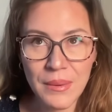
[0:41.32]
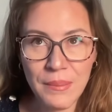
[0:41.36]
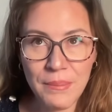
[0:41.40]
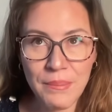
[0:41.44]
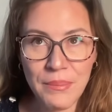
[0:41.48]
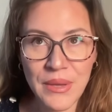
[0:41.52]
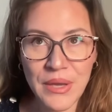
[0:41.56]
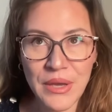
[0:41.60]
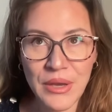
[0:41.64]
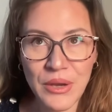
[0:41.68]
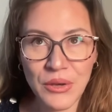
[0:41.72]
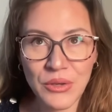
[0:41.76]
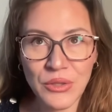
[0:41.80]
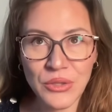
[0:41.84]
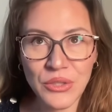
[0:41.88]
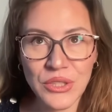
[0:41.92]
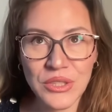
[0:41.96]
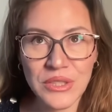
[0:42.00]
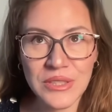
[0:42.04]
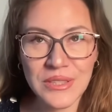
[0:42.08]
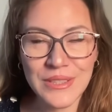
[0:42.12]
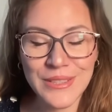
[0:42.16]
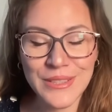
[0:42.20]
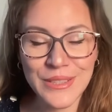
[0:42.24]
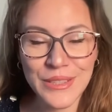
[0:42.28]

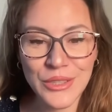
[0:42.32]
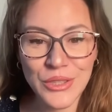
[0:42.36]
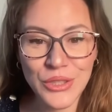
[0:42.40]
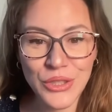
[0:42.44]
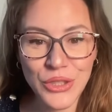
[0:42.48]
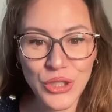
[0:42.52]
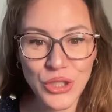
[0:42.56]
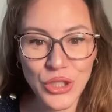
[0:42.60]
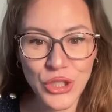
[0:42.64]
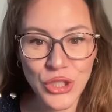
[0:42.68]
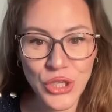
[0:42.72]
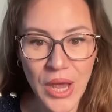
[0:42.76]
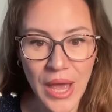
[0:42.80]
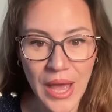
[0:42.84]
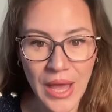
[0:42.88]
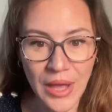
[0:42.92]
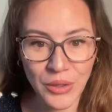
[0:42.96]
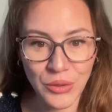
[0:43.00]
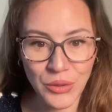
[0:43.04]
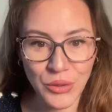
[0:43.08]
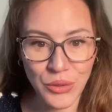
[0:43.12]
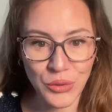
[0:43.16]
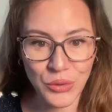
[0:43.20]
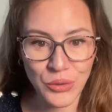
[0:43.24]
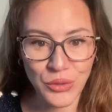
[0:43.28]
because since
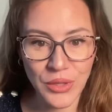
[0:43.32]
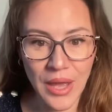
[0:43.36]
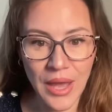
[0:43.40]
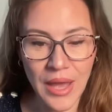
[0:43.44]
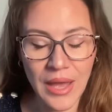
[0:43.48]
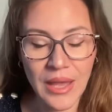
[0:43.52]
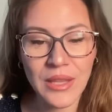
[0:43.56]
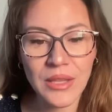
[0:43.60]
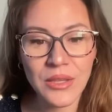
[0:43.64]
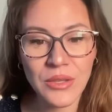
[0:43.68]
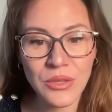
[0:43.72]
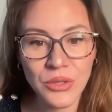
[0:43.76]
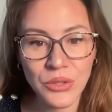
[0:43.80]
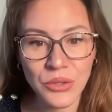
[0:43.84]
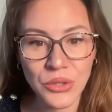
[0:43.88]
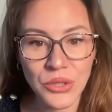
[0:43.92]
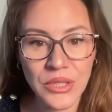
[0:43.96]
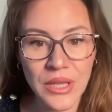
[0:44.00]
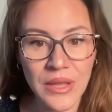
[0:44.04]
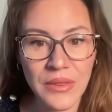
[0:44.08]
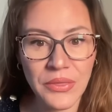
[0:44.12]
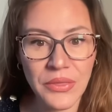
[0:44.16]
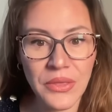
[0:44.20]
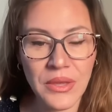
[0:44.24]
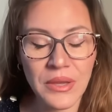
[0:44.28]
childhood, I knew
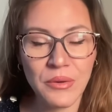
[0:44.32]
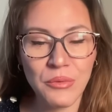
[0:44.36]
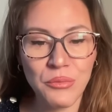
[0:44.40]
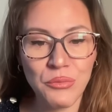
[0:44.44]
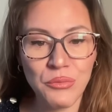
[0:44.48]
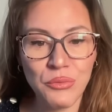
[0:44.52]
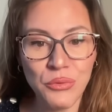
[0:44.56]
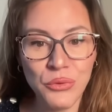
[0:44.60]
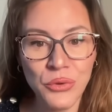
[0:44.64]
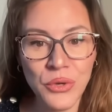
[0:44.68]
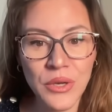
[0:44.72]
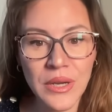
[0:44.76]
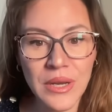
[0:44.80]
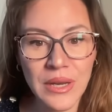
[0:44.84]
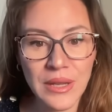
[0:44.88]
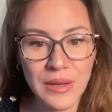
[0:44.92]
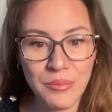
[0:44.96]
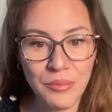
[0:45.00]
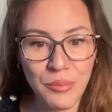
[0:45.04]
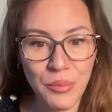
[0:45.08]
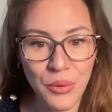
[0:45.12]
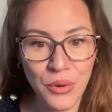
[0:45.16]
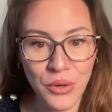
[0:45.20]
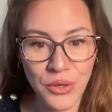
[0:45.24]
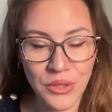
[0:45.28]
something really
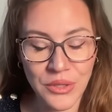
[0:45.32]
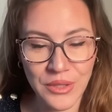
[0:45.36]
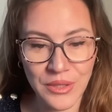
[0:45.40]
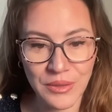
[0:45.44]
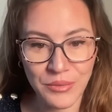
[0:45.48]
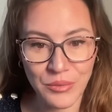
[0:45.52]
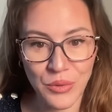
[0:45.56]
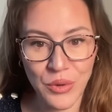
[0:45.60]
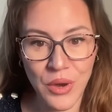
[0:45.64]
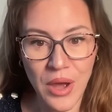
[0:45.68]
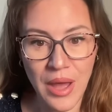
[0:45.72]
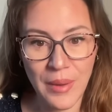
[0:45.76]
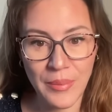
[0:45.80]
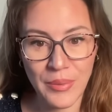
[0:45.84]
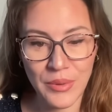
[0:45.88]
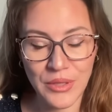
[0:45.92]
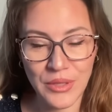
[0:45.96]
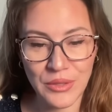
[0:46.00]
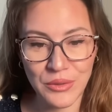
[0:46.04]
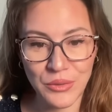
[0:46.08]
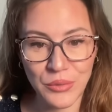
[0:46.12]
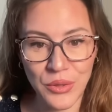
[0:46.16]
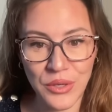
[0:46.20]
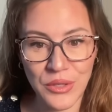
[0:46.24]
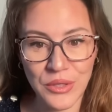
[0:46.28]
important will
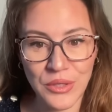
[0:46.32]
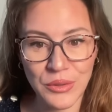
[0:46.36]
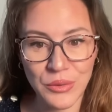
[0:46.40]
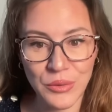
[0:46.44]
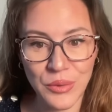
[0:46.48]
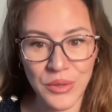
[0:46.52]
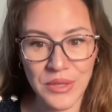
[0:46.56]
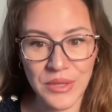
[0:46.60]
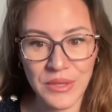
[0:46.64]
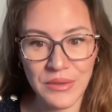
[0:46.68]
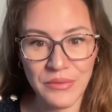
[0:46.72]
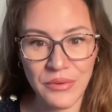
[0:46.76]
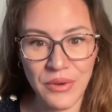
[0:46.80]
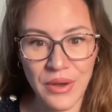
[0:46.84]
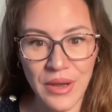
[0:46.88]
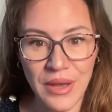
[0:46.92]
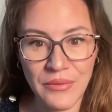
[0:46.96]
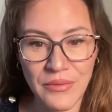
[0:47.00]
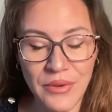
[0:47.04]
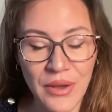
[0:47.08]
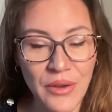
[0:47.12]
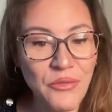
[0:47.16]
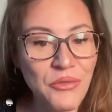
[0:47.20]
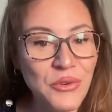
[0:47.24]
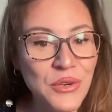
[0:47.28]
happen in
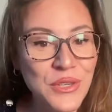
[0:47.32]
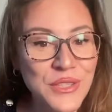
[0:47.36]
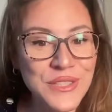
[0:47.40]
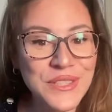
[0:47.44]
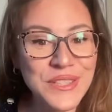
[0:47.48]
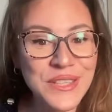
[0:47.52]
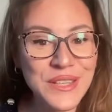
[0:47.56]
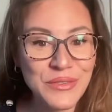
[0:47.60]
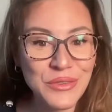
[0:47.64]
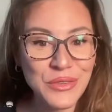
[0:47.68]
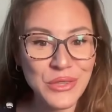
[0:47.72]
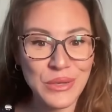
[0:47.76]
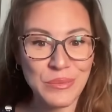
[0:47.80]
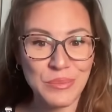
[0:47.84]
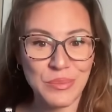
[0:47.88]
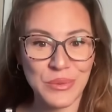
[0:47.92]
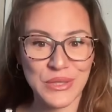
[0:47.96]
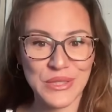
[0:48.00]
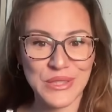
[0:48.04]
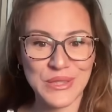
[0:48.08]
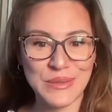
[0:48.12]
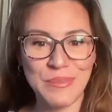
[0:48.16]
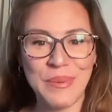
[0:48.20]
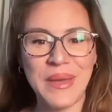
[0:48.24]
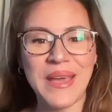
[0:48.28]
2025. I'll first give you the
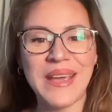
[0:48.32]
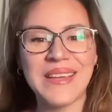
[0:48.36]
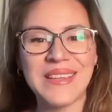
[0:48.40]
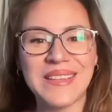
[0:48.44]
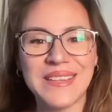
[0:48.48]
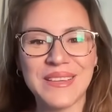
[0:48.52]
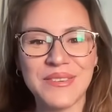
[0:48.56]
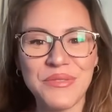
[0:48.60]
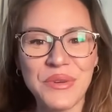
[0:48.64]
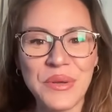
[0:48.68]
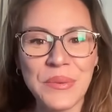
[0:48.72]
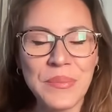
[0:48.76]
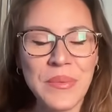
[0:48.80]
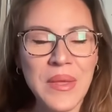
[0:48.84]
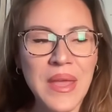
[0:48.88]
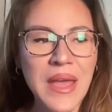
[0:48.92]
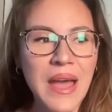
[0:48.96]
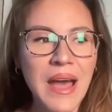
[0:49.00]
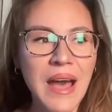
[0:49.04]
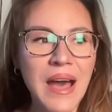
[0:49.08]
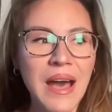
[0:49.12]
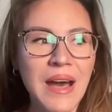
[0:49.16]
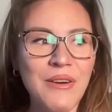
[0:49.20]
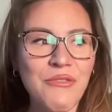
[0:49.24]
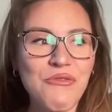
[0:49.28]
perspective
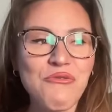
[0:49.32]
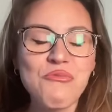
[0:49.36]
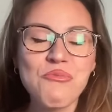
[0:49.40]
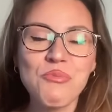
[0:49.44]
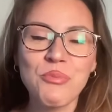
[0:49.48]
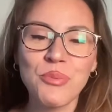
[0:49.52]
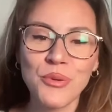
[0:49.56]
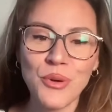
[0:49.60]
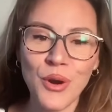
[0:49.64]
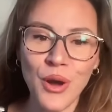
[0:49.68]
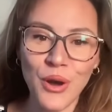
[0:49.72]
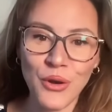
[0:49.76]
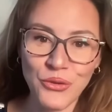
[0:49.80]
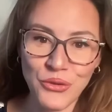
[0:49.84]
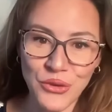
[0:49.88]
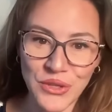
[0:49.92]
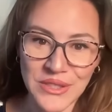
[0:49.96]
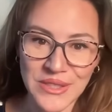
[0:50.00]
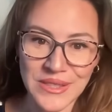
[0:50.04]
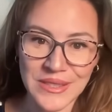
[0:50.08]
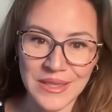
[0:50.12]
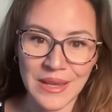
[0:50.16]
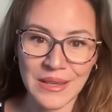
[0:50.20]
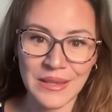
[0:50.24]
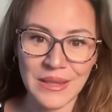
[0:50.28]
of
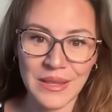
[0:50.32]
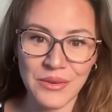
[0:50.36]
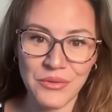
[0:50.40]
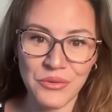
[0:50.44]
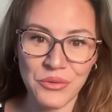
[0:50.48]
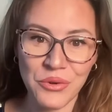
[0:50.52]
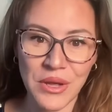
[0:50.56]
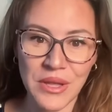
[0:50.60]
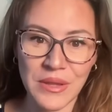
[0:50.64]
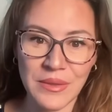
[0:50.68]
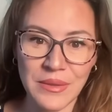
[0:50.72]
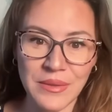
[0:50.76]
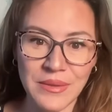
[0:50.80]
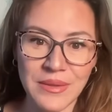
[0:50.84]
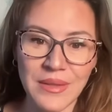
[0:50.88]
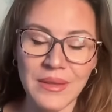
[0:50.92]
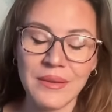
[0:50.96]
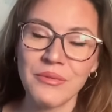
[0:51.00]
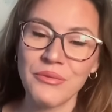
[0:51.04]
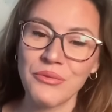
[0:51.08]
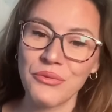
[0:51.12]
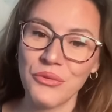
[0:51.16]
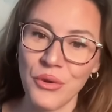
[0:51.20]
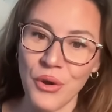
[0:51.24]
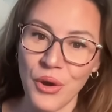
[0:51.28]
prophets that I've read
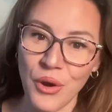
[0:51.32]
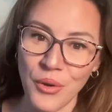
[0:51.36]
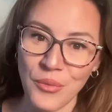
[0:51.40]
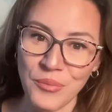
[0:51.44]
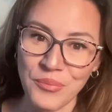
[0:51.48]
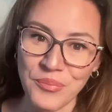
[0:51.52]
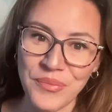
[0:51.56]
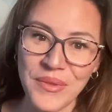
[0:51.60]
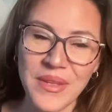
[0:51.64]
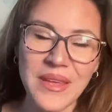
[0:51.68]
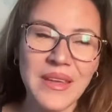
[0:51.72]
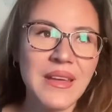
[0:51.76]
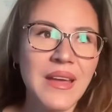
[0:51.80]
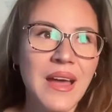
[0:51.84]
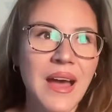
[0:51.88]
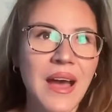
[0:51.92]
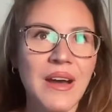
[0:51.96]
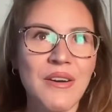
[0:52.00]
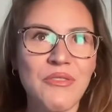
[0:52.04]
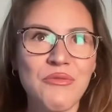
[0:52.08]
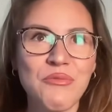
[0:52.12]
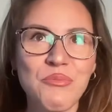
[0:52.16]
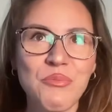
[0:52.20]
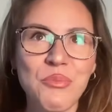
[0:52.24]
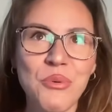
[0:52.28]
from,
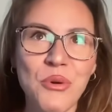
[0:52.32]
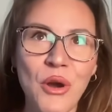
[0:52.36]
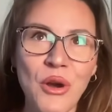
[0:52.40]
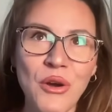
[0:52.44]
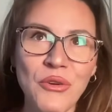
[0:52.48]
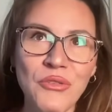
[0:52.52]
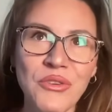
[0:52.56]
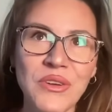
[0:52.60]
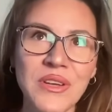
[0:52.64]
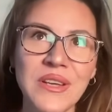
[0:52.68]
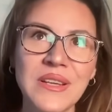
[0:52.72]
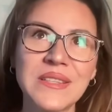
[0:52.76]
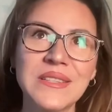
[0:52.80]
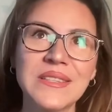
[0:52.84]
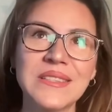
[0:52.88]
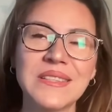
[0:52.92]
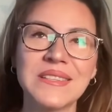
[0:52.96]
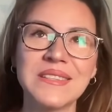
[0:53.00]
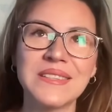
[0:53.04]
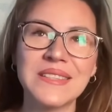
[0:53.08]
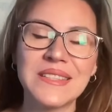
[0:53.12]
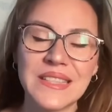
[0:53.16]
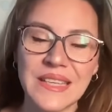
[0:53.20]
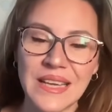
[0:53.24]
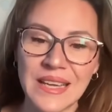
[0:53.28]
of prophets
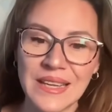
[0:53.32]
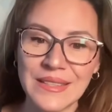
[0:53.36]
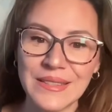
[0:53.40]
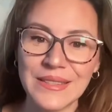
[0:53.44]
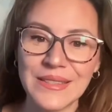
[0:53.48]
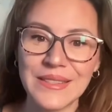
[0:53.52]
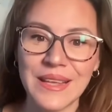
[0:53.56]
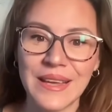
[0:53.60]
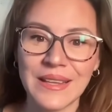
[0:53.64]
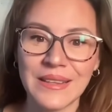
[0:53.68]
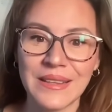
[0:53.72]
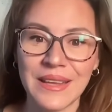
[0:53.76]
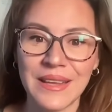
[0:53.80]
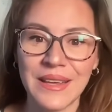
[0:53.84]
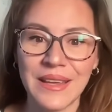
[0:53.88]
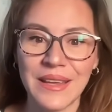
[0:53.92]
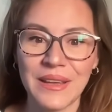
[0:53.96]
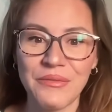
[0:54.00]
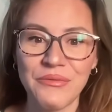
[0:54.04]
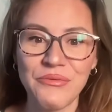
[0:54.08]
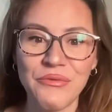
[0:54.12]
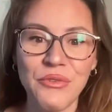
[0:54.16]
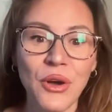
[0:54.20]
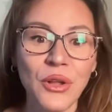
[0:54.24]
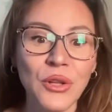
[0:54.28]
and saints that I
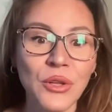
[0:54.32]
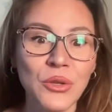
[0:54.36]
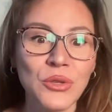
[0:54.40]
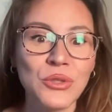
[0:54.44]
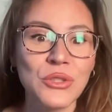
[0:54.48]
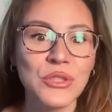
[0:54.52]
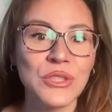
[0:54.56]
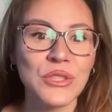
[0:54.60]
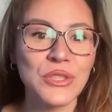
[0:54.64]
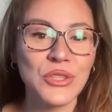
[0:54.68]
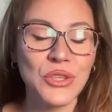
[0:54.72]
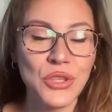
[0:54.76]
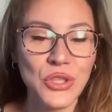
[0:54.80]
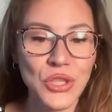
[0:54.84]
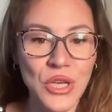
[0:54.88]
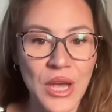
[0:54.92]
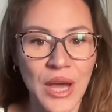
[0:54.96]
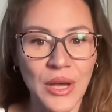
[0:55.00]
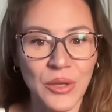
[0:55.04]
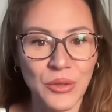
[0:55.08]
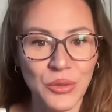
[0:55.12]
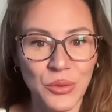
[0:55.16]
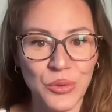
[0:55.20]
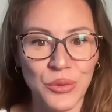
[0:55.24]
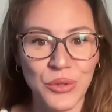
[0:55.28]
have followed since
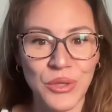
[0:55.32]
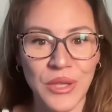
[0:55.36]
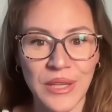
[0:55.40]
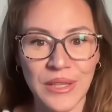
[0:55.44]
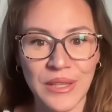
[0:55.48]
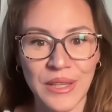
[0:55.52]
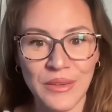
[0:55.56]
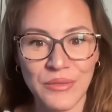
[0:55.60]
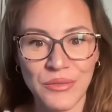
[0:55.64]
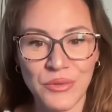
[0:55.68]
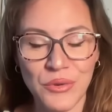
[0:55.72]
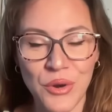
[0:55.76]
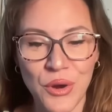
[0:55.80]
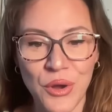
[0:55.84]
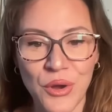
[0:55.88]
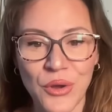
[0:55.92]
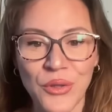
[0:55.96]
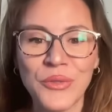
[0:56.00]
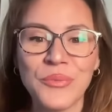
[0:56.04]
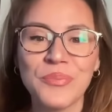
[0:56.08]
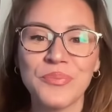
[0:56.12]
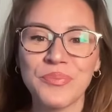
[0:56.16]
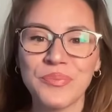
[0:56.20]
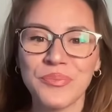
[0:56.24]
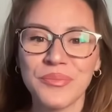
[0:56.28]
childhood, that I've
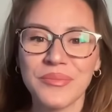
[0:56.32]
grown,